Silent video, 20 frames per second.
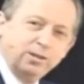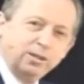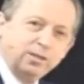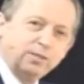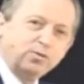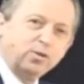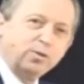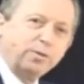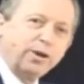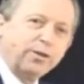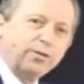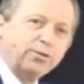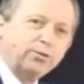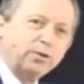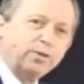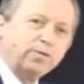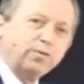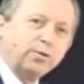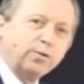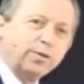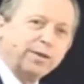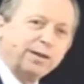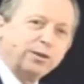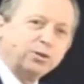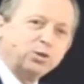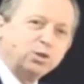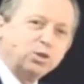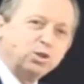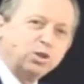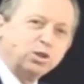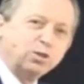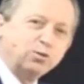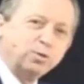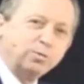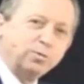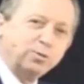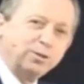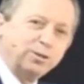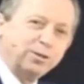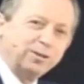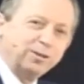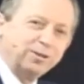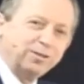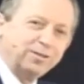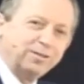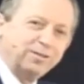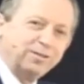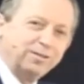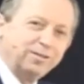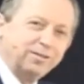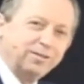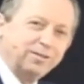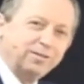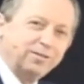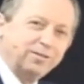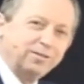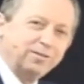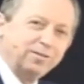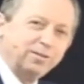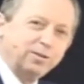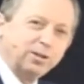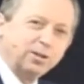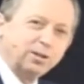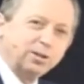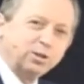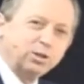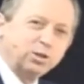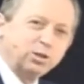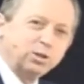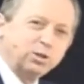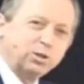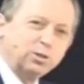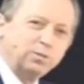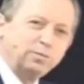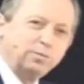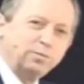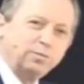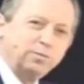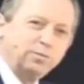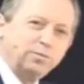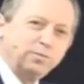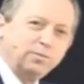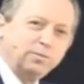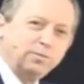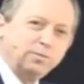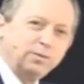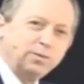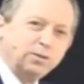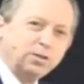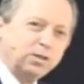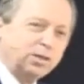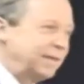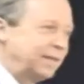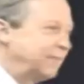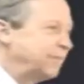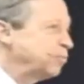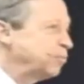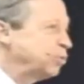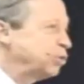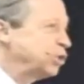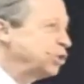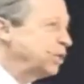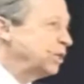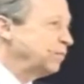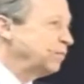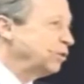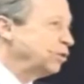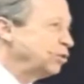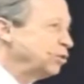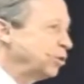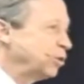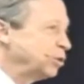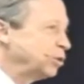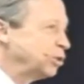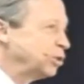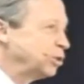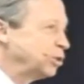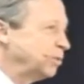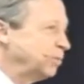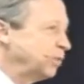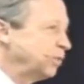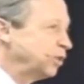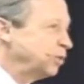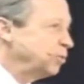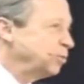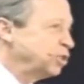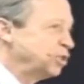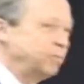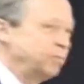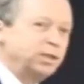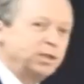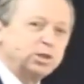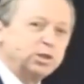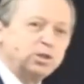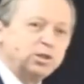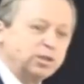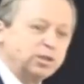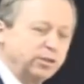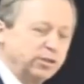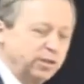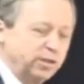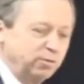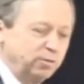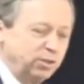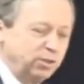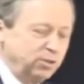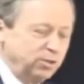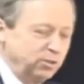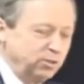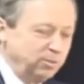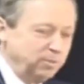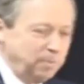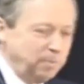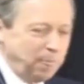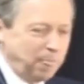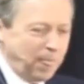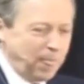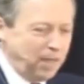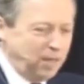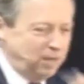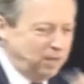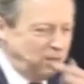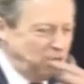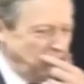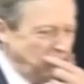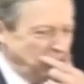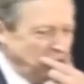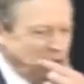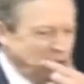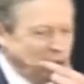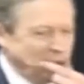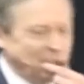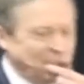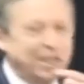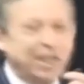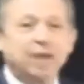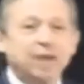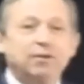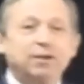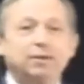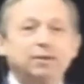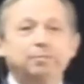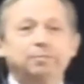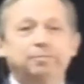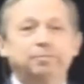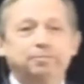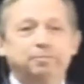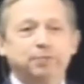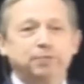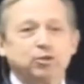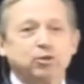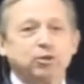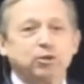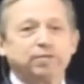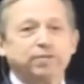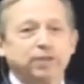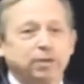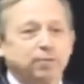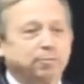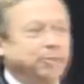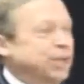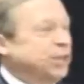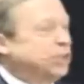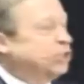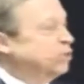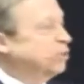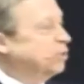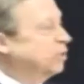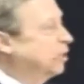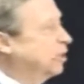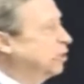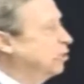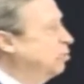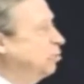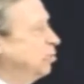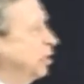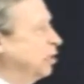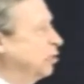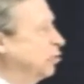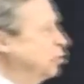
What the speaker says: We deliver about 34,000 children per year within our system. It's 11% of our total system volume. It's the biggest single thing we do. We have a maternal fetal medicine doctor,